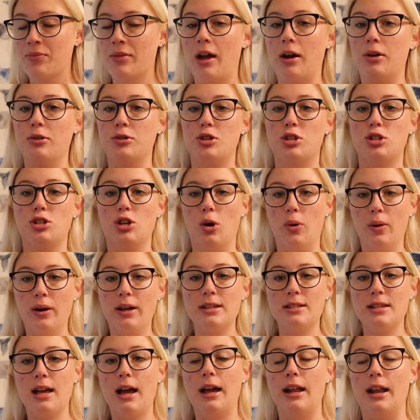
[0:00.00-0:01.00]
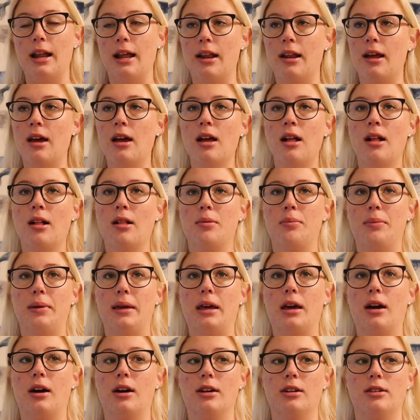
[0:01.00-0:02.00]
I was so excited
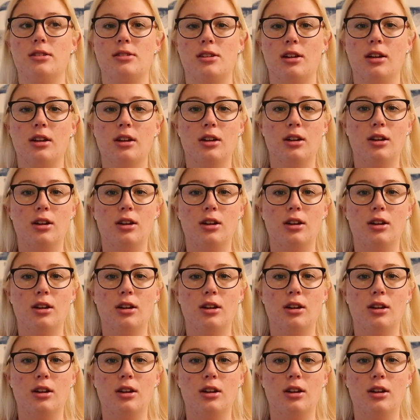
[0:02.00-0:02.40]
because